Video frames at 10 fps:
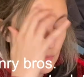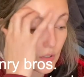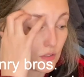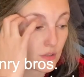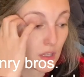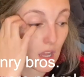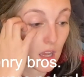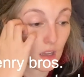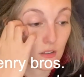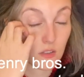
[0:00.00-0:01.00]
producing
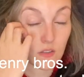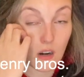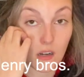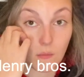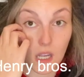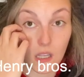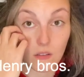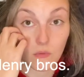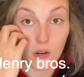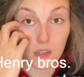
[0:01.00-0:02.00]
it and just trying to make
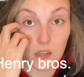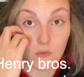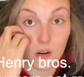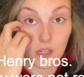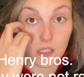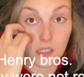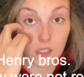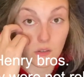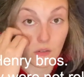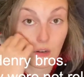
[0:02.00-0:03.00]
it what they wanted to
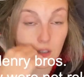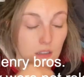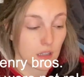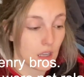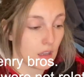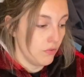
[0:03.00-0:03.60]
do originally.